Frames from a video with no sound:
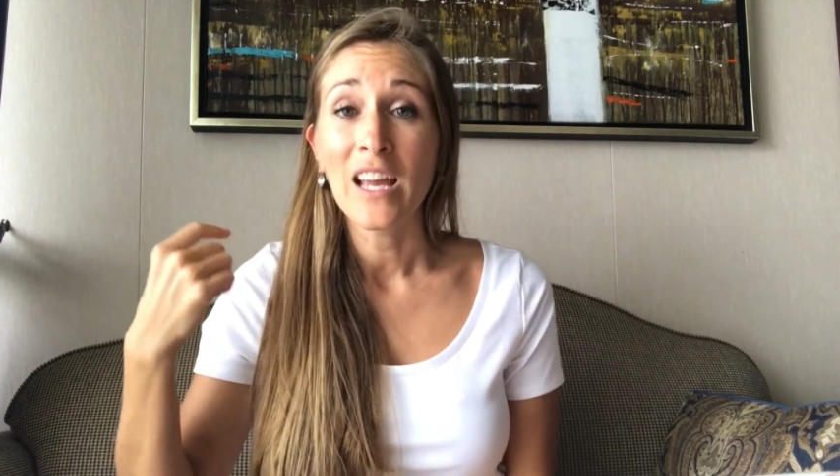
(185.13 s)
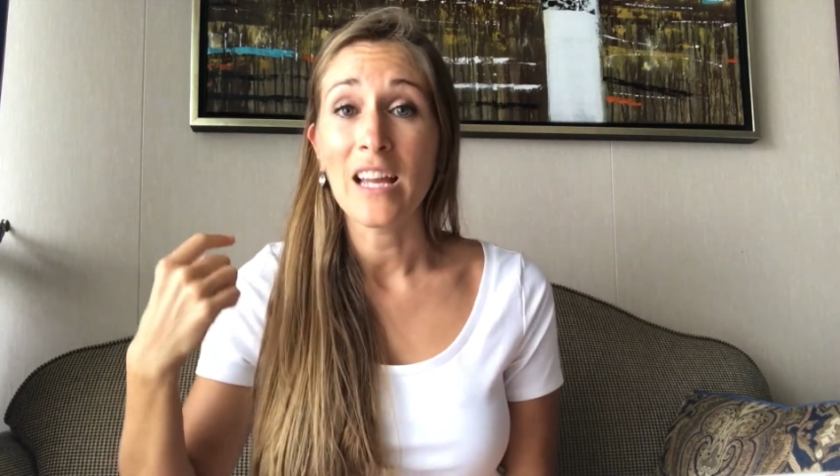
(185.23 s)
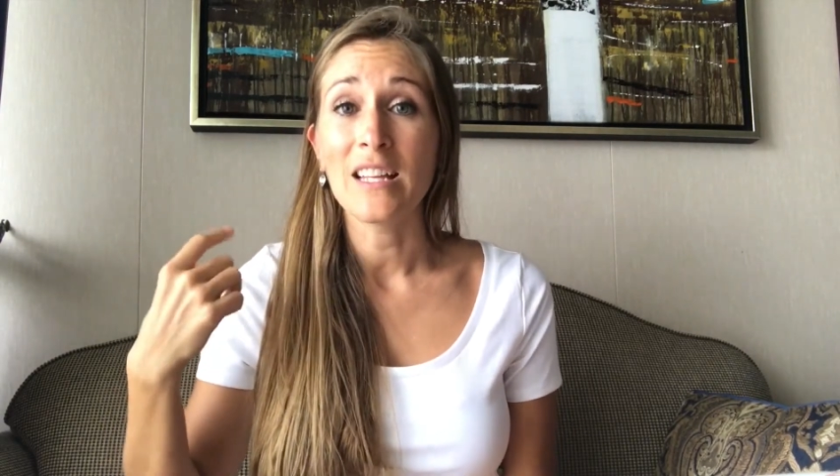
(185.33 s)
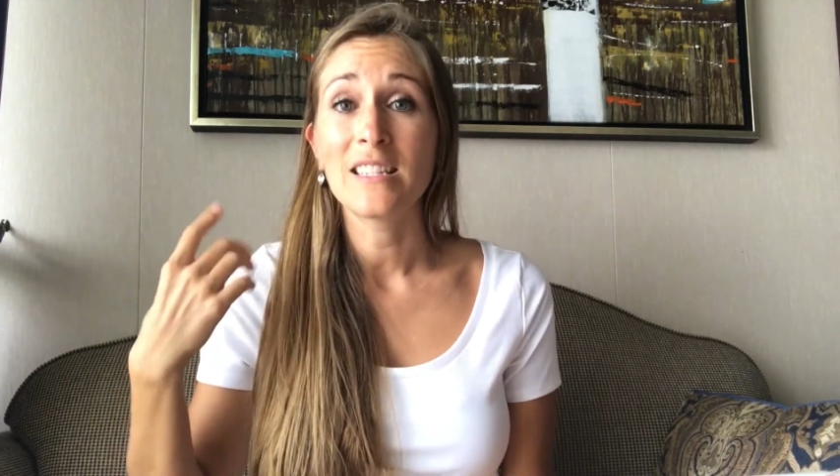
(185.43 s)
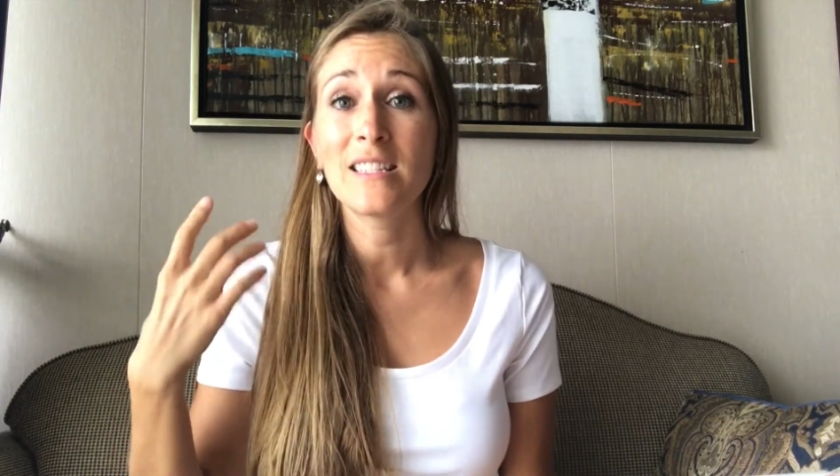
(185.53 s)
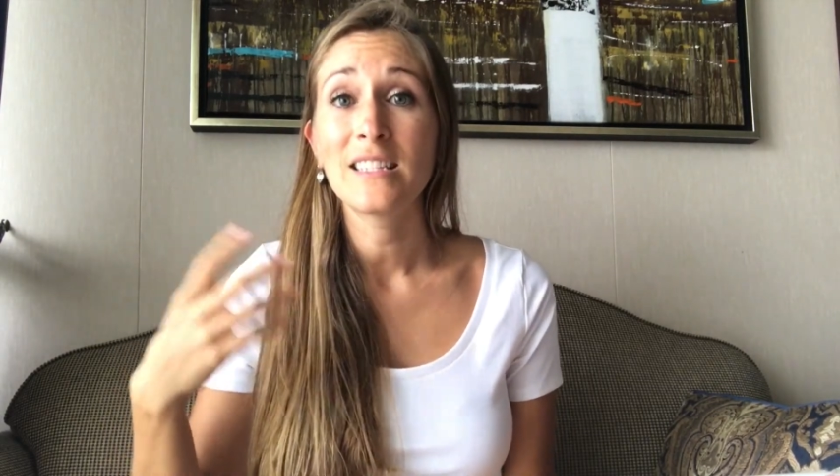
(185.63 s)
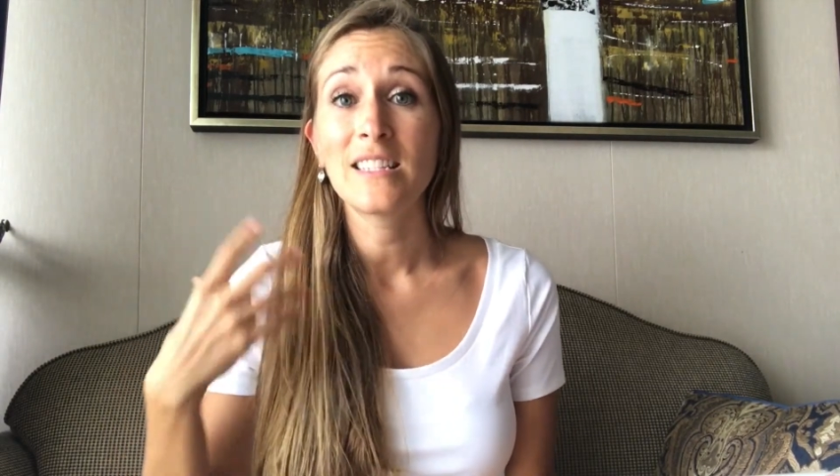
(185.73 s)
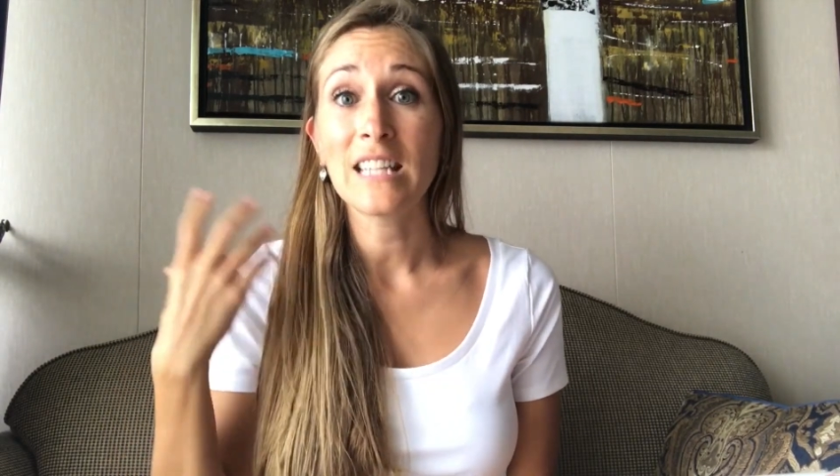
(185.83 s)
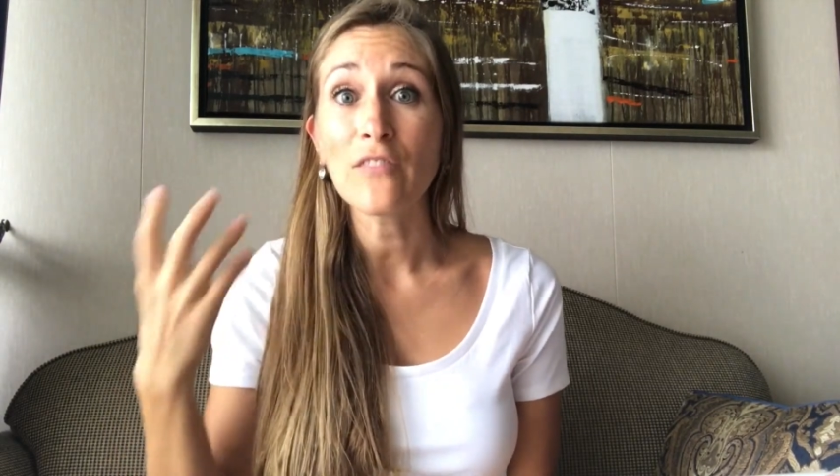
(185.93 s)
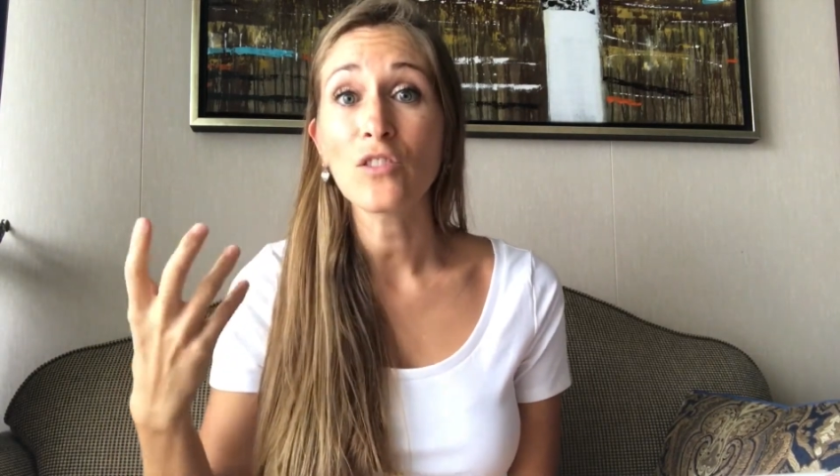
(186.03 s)
and
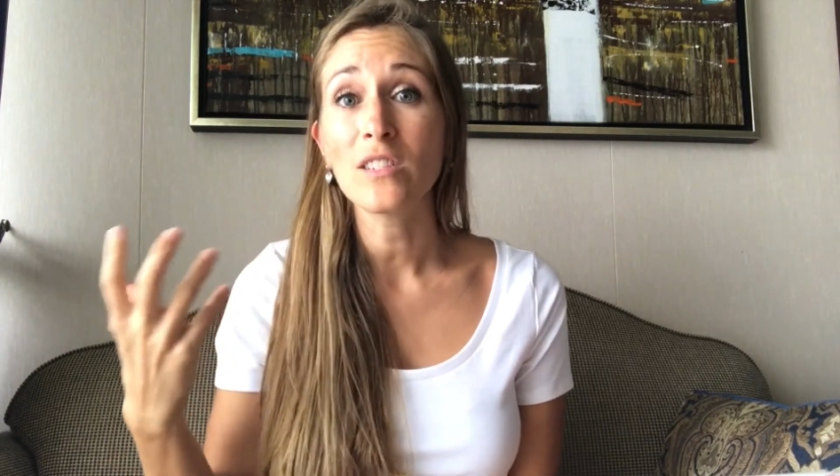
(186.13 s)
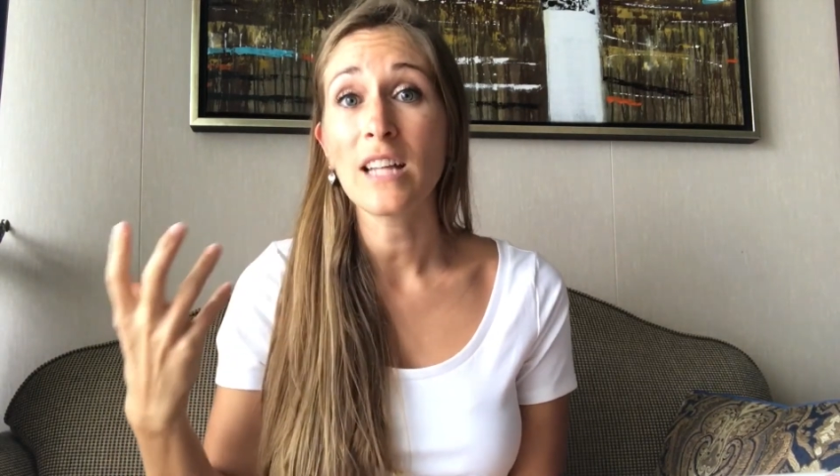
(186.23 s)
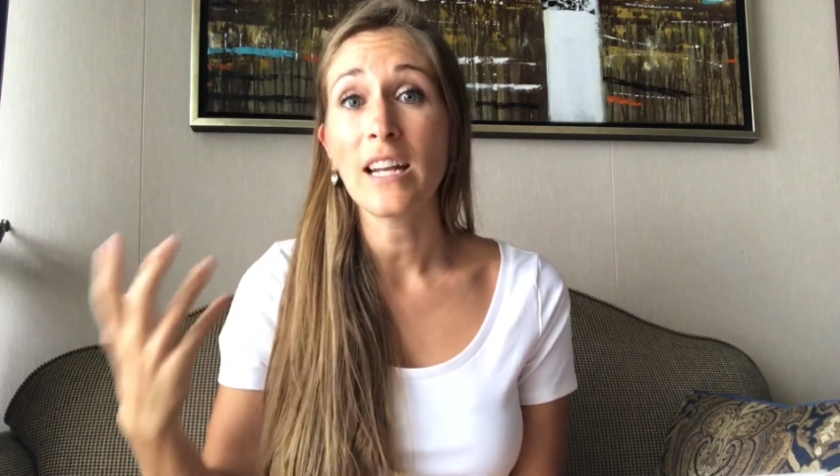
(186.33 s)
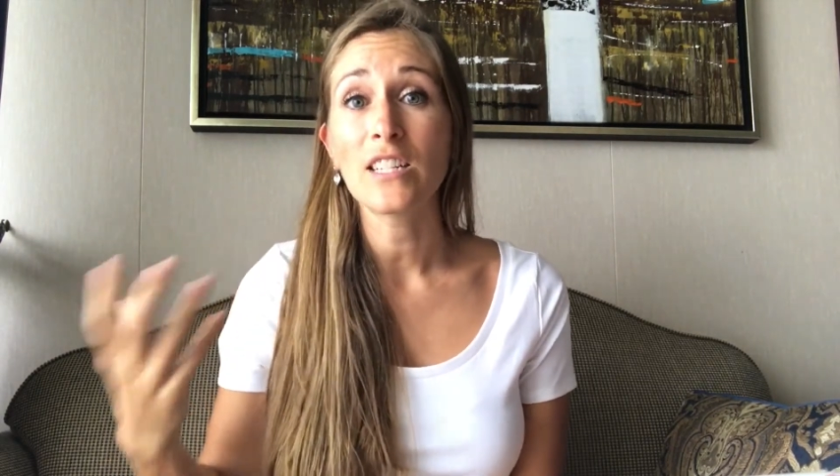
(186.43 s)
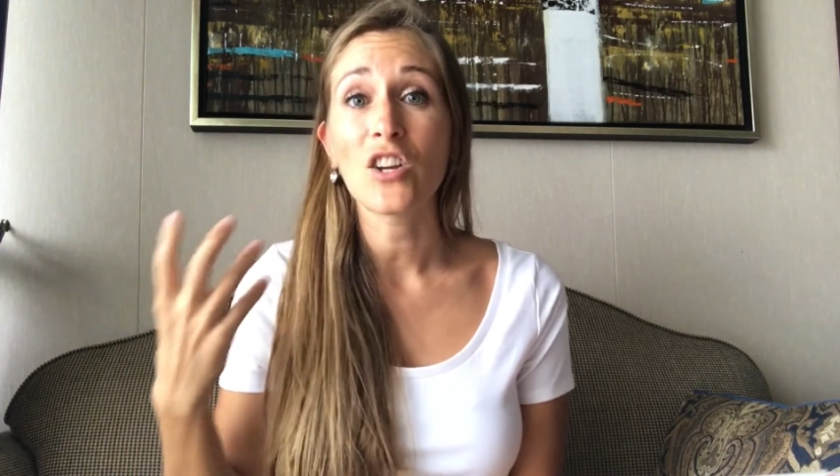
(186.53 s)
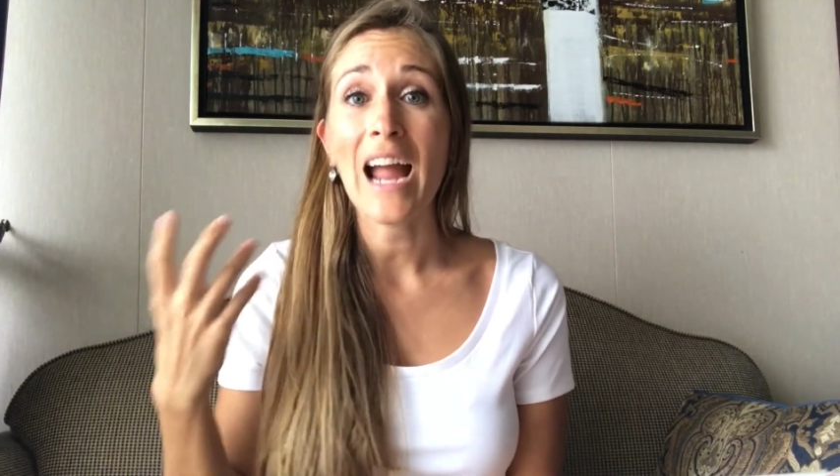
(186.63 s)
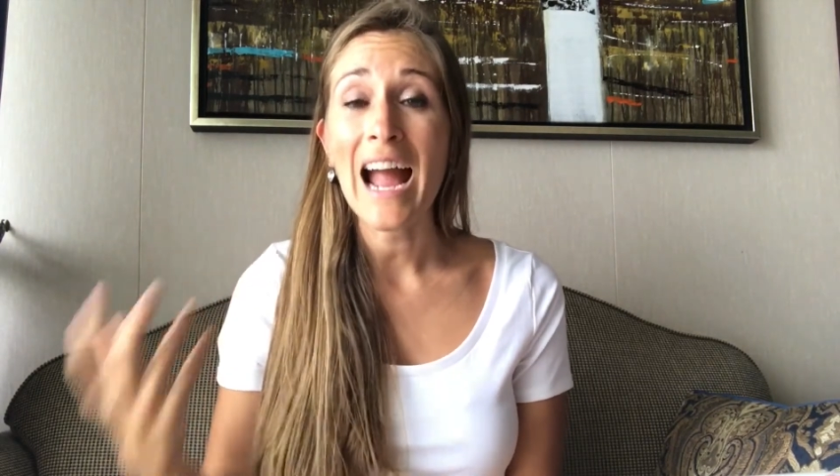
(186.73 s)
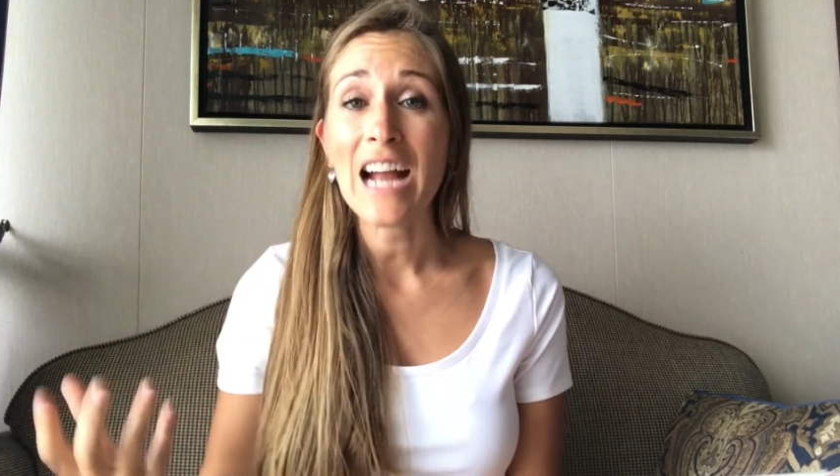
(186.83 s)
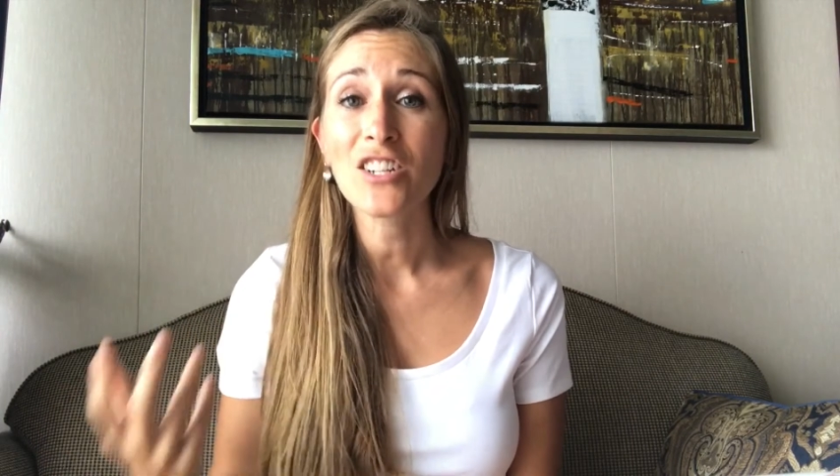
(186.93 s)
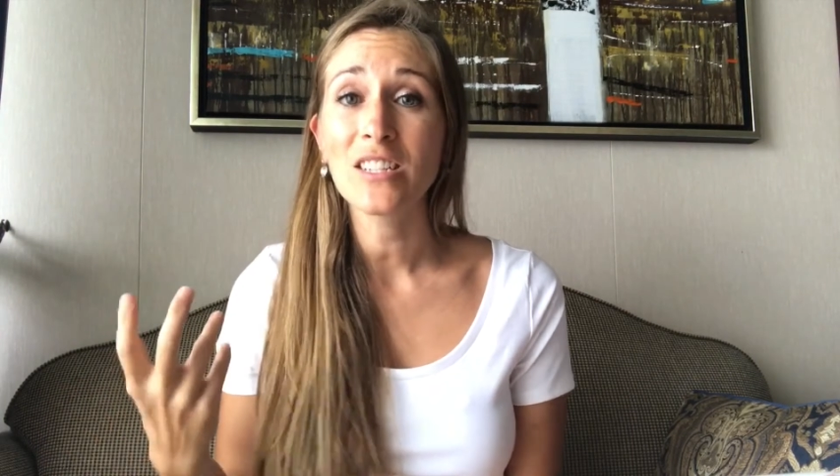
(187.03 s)
several studies are
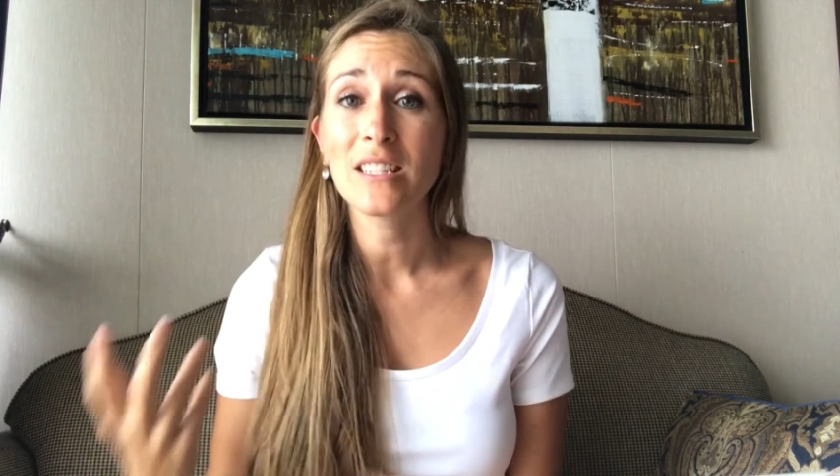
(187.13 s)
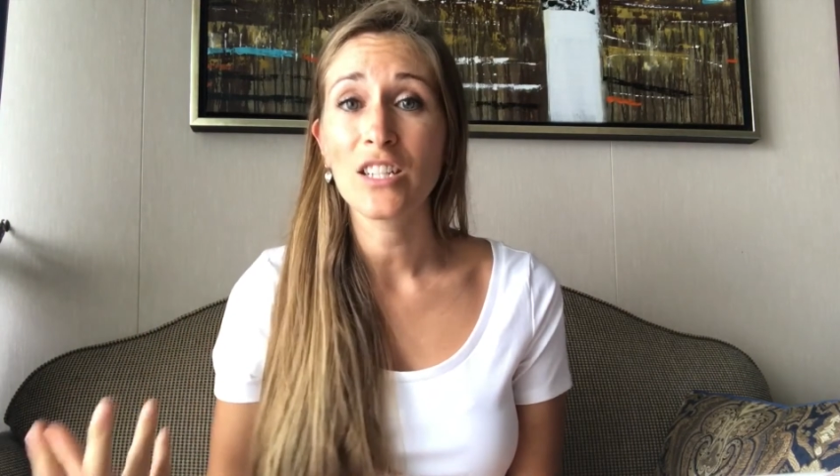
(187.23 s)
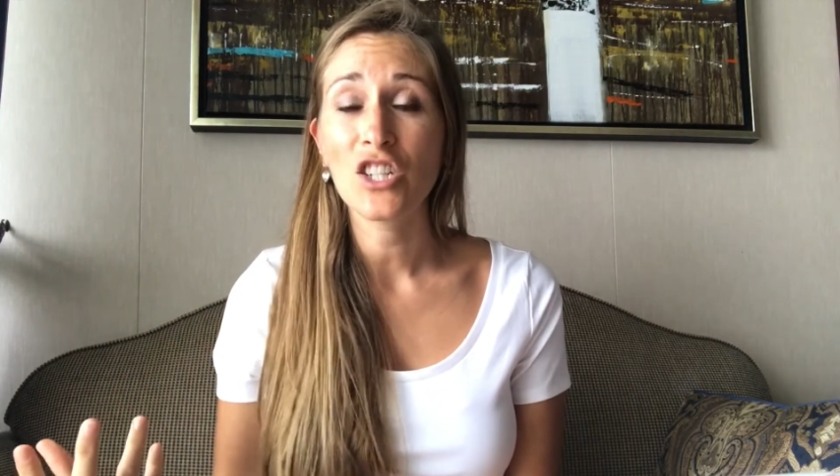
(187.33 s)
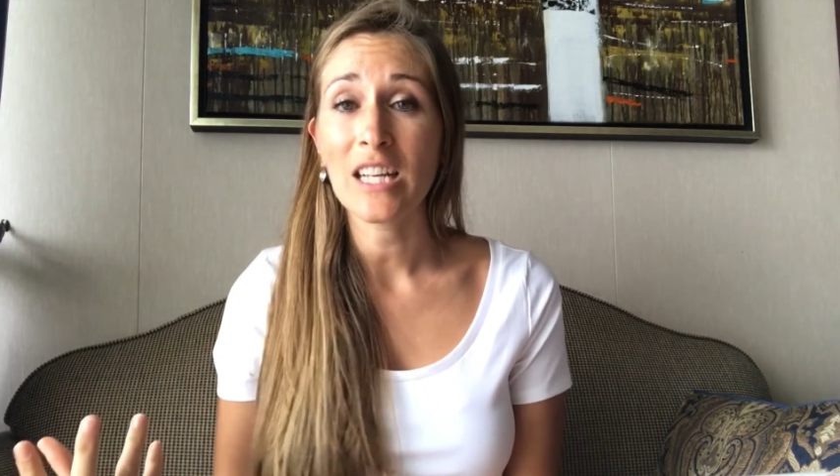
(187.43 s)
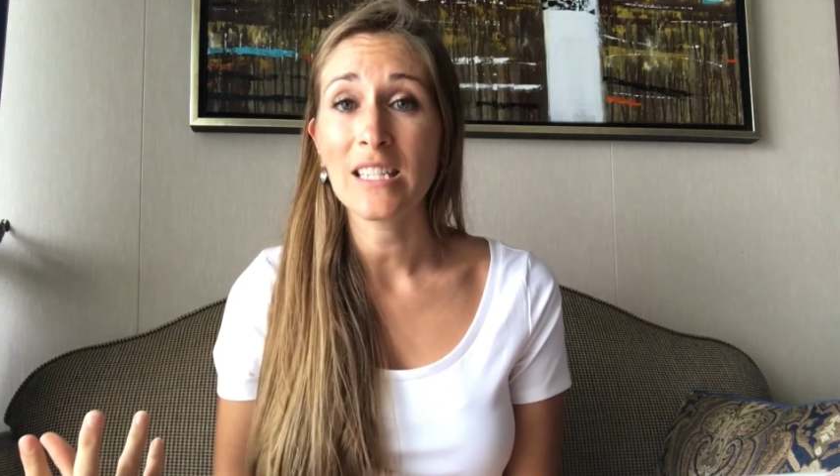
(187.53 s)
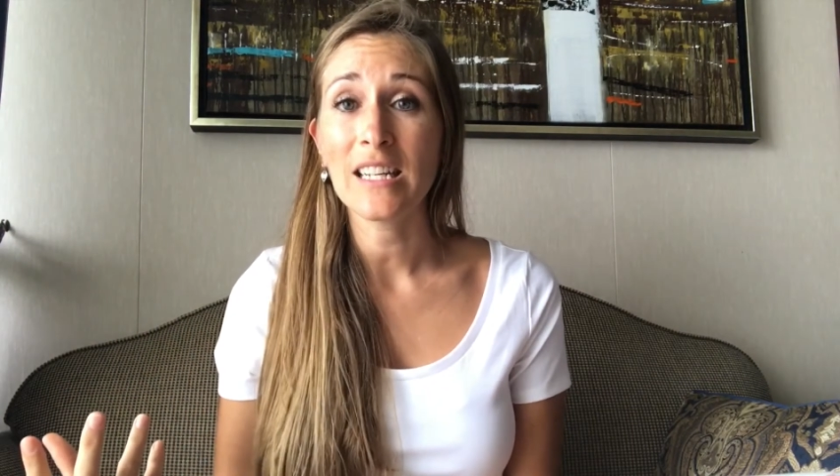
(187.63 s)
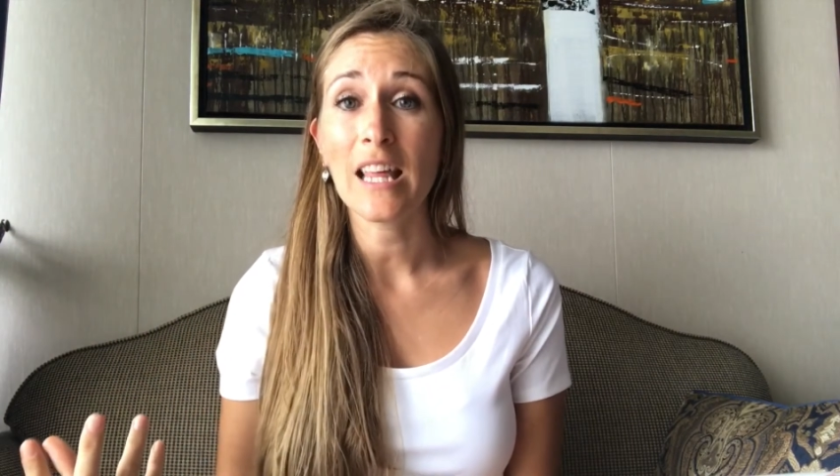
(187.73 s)
actually suggesting